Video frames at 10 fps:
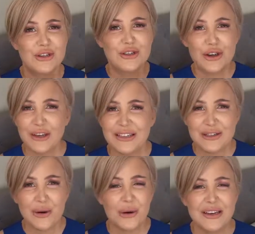Dirty
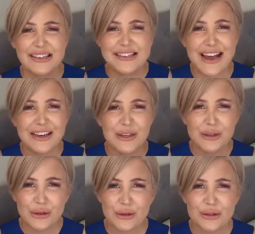talk is a
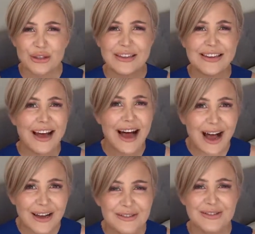hugely
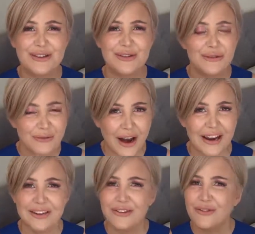
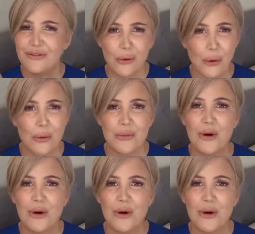underrated form